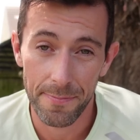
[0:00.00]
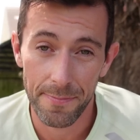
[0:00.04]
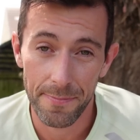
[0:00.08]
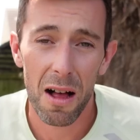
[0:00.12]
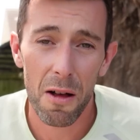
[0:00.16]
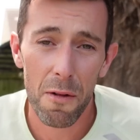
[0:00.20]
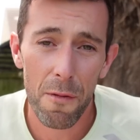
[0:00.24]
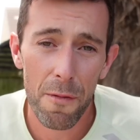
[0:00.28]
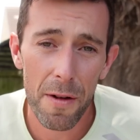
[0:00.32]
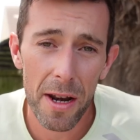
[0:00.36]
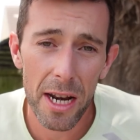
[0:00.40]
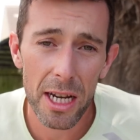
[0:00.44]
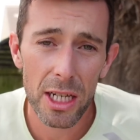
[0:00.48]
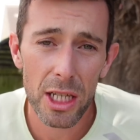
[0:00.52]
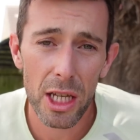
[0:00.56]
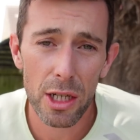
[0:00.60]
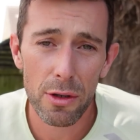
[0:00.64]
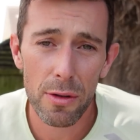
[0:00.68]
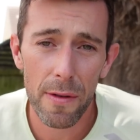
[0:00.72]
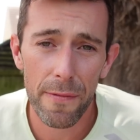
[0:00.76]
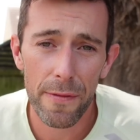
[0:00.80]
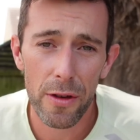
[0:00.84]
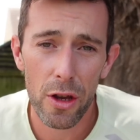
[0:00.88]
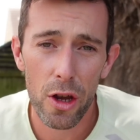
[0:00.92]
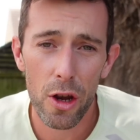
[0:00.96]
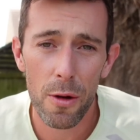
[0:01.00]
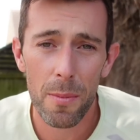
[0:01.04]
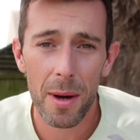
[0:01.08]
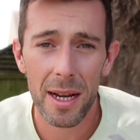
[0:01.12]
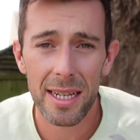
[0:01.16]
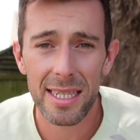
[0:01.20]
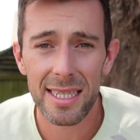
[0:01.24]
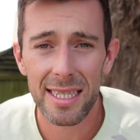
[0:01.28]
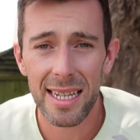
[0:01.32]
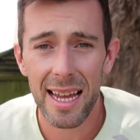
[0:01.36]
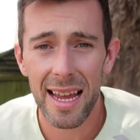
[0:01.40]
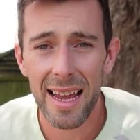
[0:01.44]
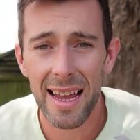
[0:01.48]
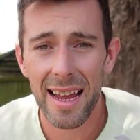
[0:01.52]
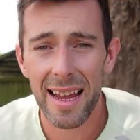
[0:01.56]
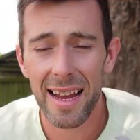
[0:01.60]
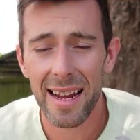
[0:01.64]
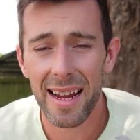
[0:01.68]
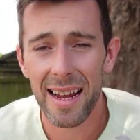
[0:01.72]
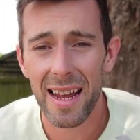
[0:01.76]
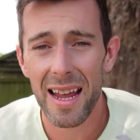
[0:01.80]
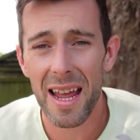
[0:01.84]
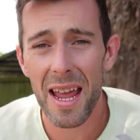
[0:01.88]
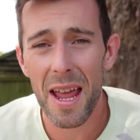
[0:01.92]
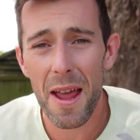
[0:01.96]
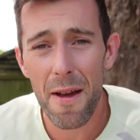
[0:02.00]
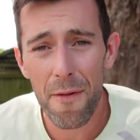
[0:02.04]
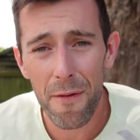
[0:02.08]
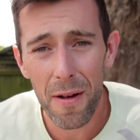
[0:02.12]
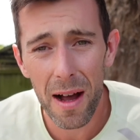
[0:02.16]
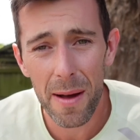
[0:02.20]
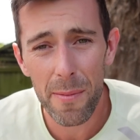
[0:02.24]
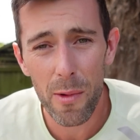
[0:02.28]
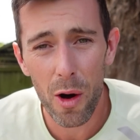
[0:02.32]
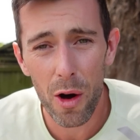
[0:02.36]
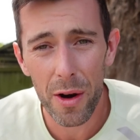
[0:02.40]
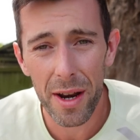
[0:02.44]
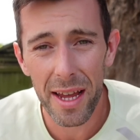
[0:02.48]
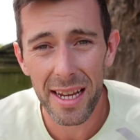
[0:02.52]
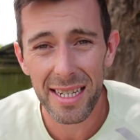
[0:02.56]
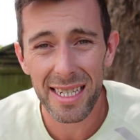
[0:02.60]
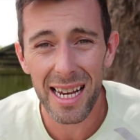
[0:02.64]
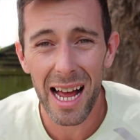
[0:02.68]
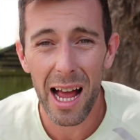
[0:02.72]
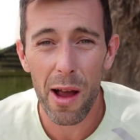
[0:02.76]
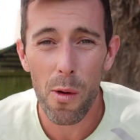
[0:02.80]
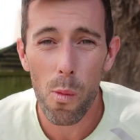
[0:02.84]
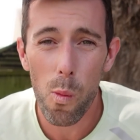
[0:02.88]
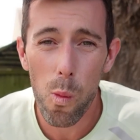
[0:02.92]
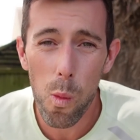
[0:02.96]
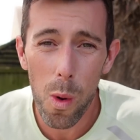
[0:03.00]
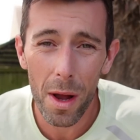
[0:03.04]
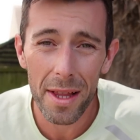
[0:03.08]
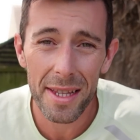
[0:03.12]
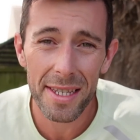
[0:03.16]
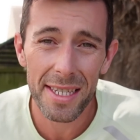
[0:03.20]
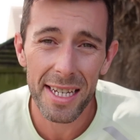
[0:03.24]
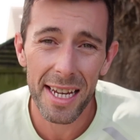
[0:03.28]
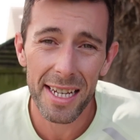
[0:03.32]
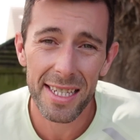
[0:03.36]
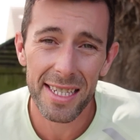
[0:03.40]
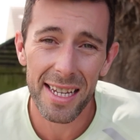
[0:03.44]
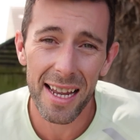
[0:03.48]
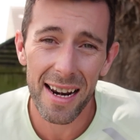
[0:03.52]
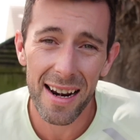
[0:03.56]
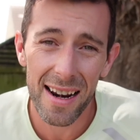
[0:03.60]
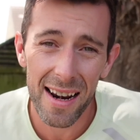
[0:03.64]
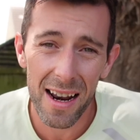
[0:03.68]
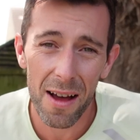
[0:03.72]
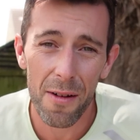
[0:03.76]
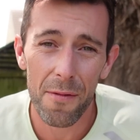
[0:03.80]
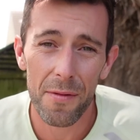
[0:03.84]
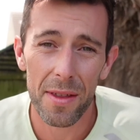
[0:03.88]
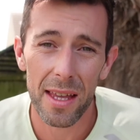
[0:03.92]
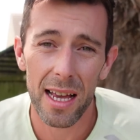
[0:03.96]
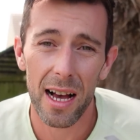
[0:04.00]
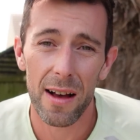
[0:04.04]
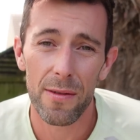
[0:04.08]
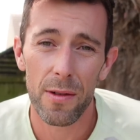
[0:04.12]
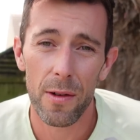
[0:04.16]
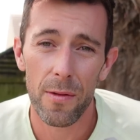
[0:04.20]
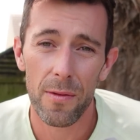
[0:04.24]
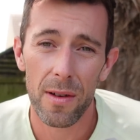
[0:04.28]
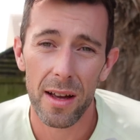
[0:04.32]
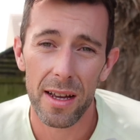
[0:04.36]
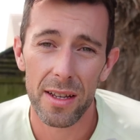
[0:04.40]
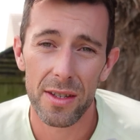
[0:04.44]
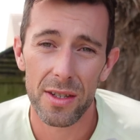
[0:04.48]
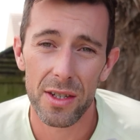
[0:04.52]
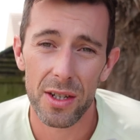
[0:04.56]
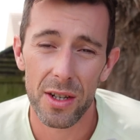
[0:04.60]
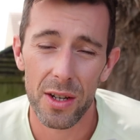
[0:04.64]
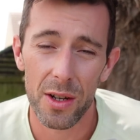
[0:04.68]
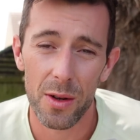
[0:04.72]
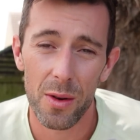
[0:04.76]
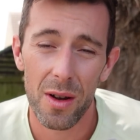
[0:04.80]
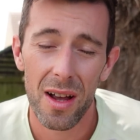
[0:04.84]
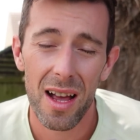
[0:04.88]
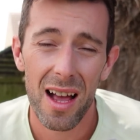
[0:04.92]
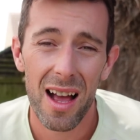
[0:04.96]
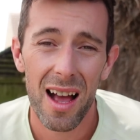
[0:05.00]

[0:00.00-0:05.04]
I'll finish this review by saying, if I'm honest, I wanted to love the Alphafly 2.